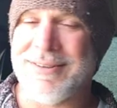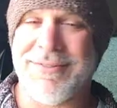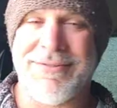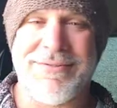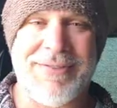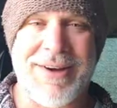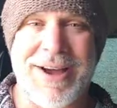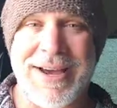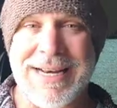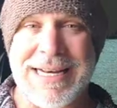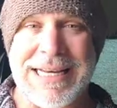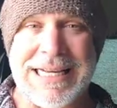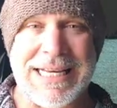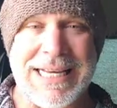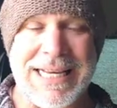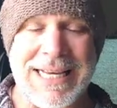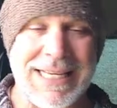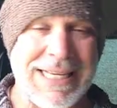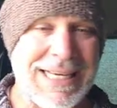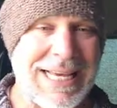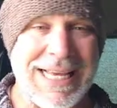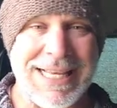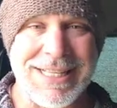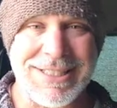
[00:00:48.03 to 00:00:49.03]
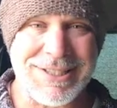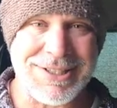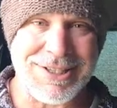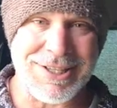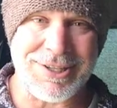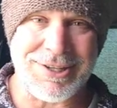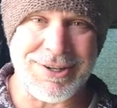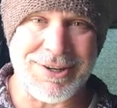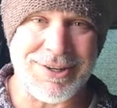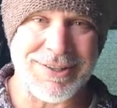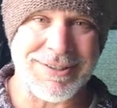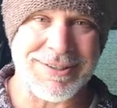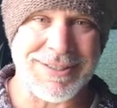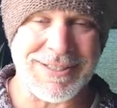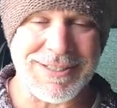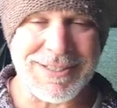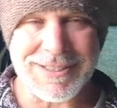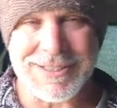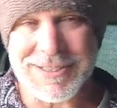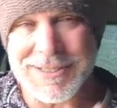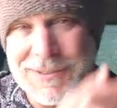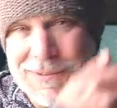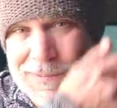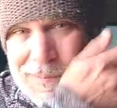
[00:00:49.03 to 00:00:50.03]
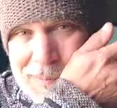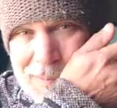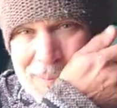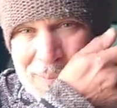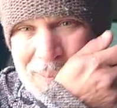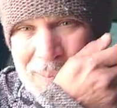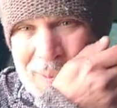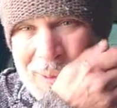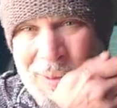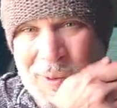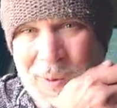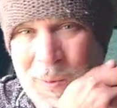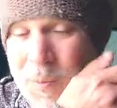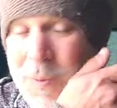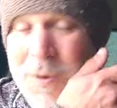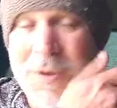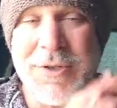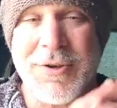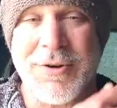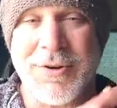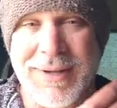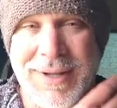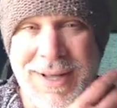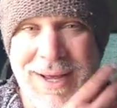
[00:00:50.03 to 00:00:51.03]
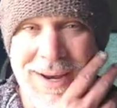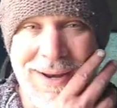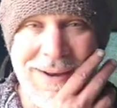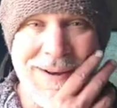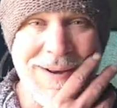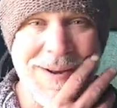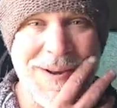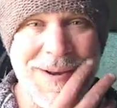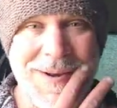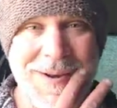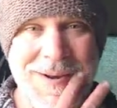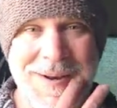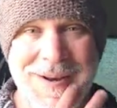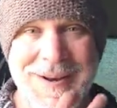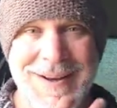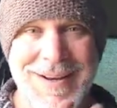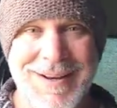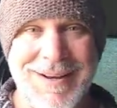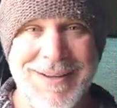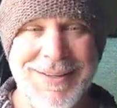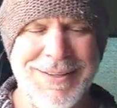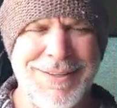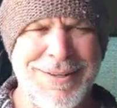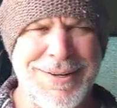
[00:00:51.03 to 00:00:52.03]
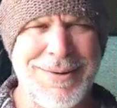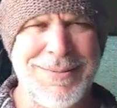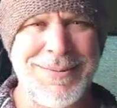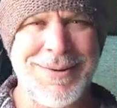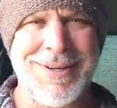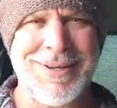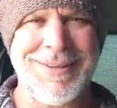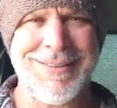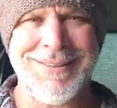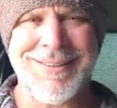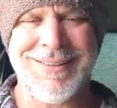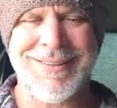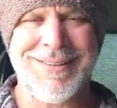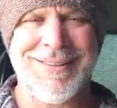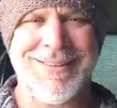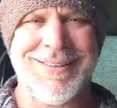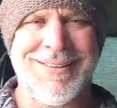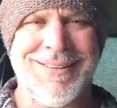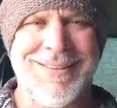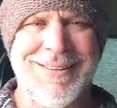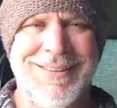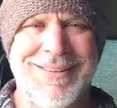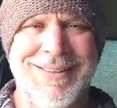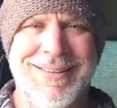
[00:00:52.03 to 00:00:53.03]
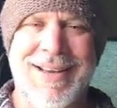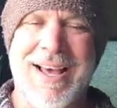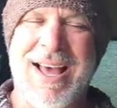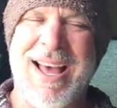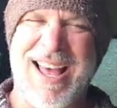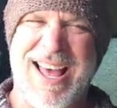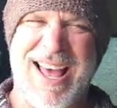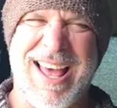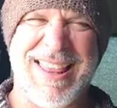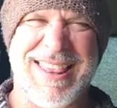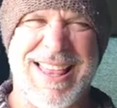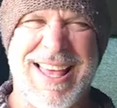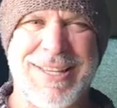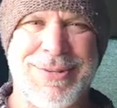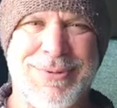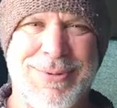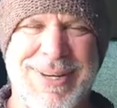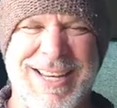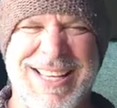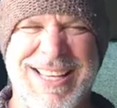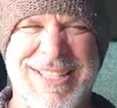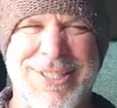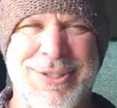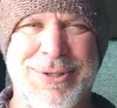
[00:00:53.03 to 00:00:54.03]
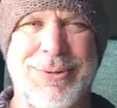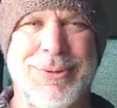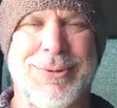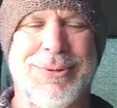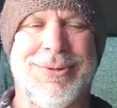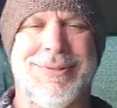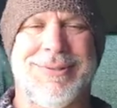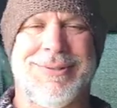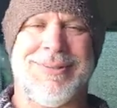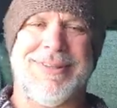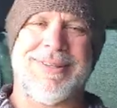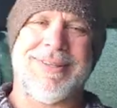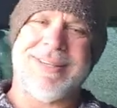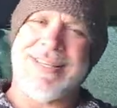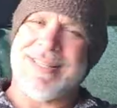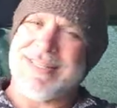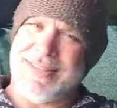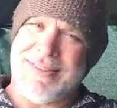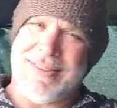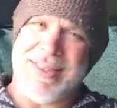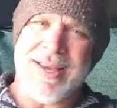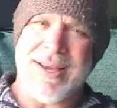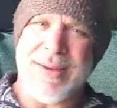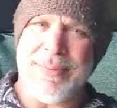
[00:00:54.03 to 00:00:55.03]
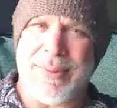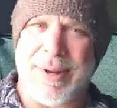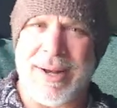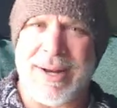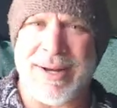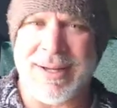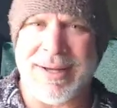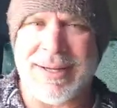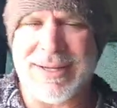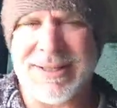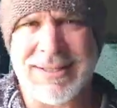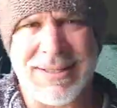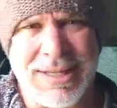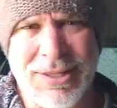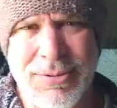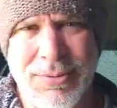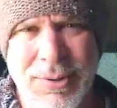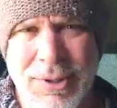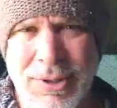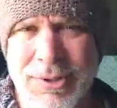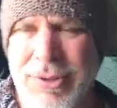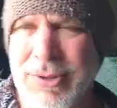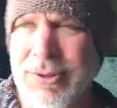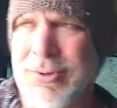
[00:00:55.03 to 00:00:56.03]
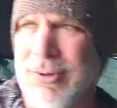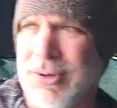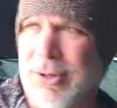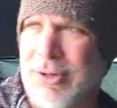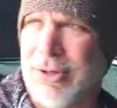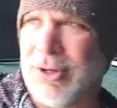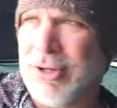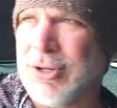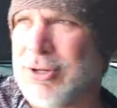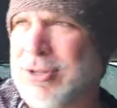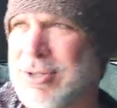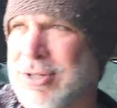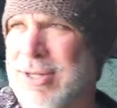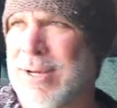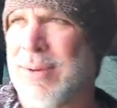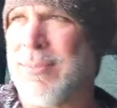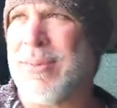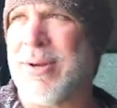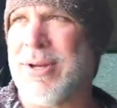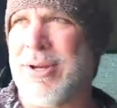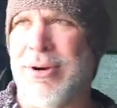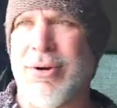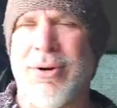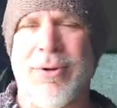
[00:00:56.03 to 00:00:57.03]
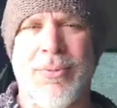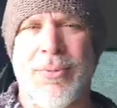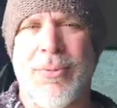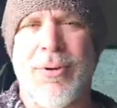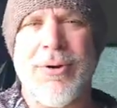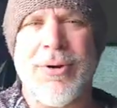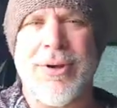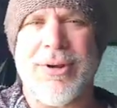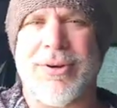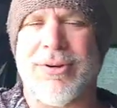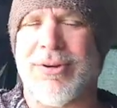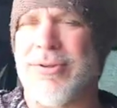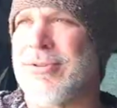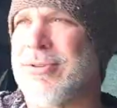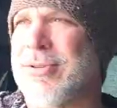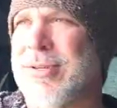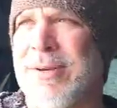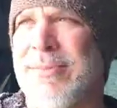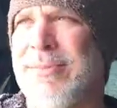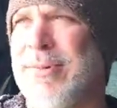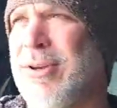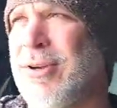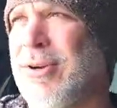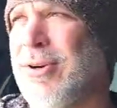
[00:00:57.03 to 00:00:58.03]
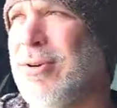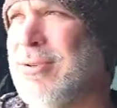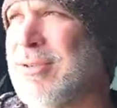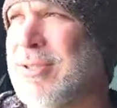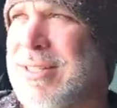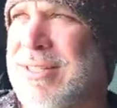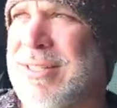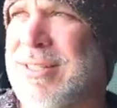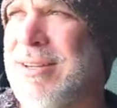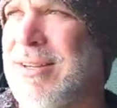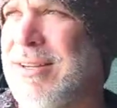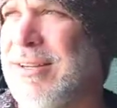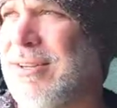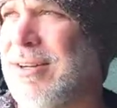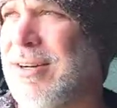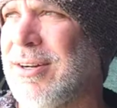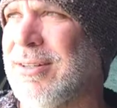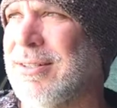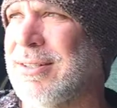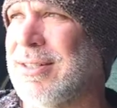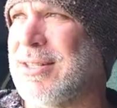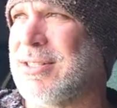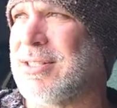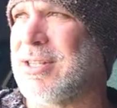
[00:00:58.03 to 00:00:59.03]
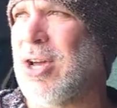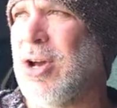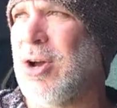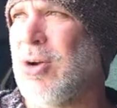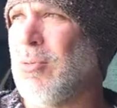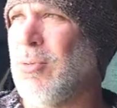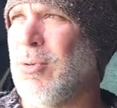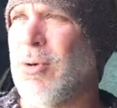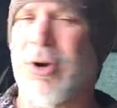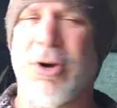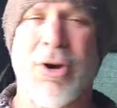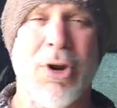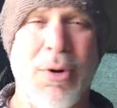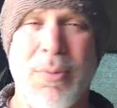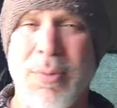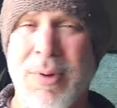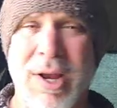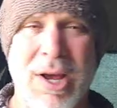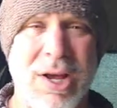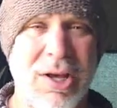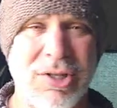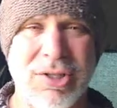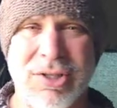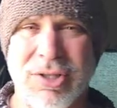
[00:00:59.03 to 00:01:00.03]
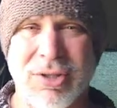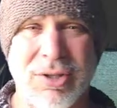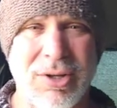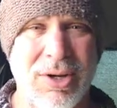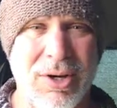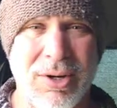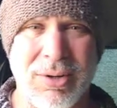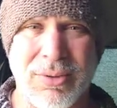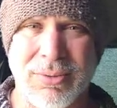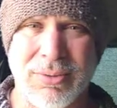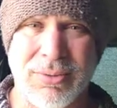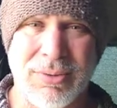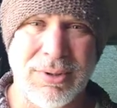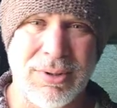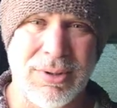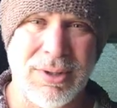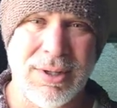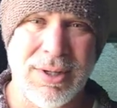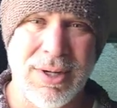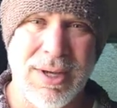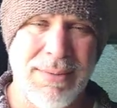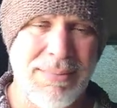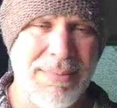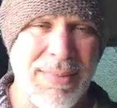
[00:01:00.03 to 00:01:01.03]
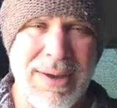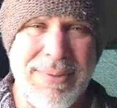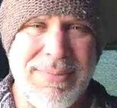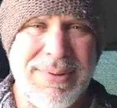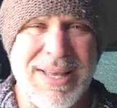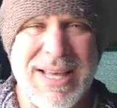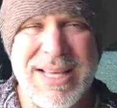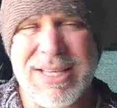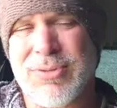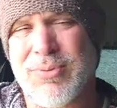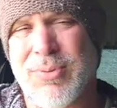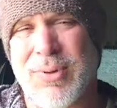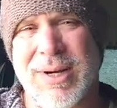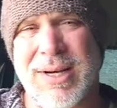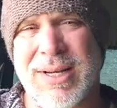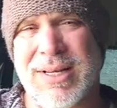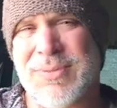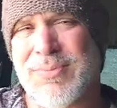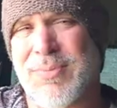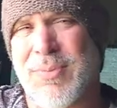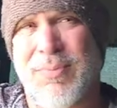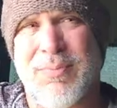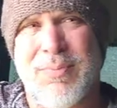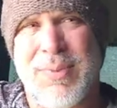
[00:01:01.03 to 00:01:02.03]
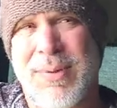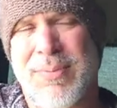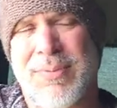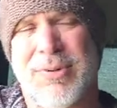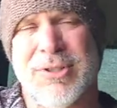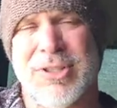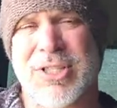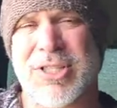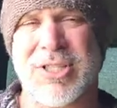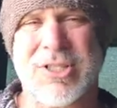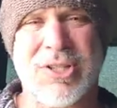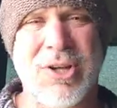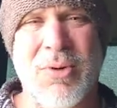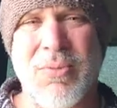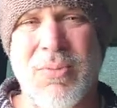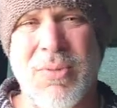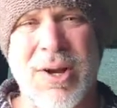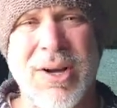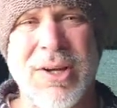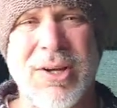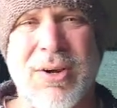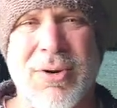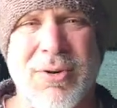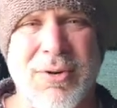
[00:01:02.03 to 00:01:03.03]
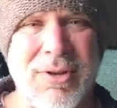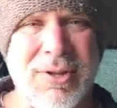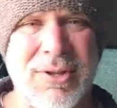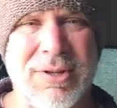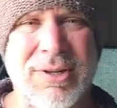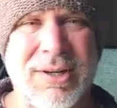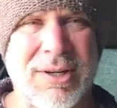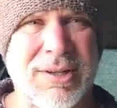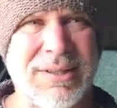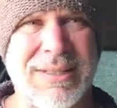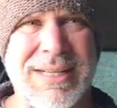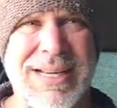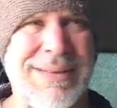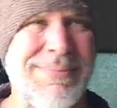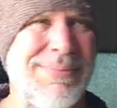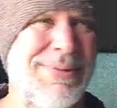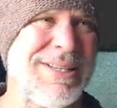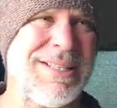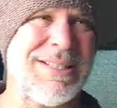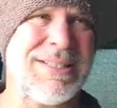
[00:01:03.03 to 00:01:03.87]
to fighting against the darkness with your light. You know what I mean? That's where it gets cool. Because think about it, because that's what you do. You're somebody, you're a warrior. You're somebody who goes into the darkness where nobody else will go. Maybe that's what it is. People just don't want to go to the dark night